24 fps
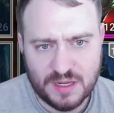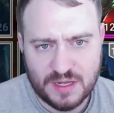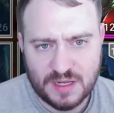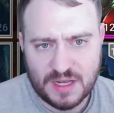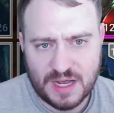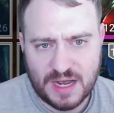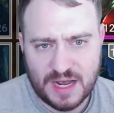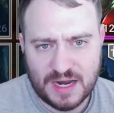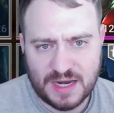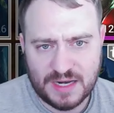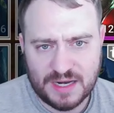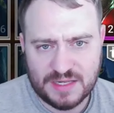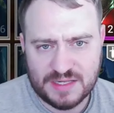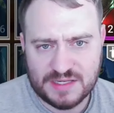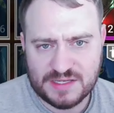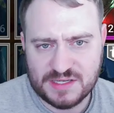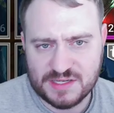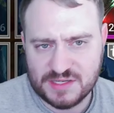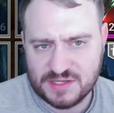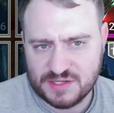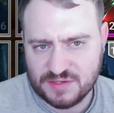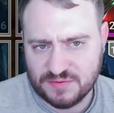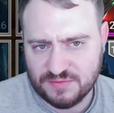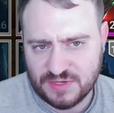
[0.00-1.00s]
And this is
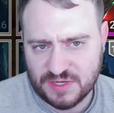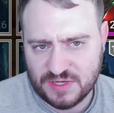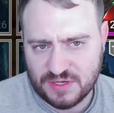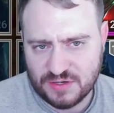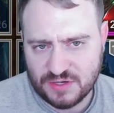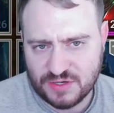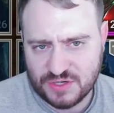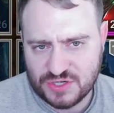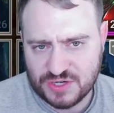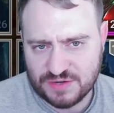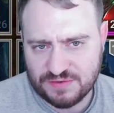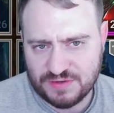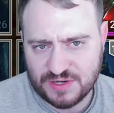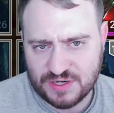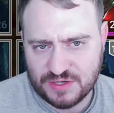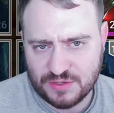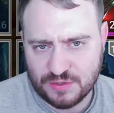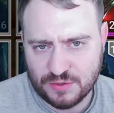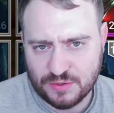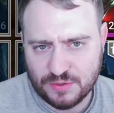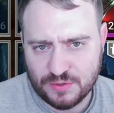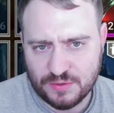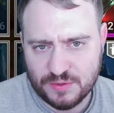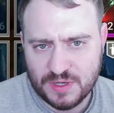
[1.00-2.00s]
something you could generally
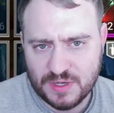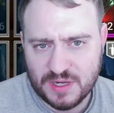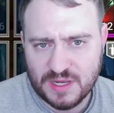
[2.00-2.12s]
do.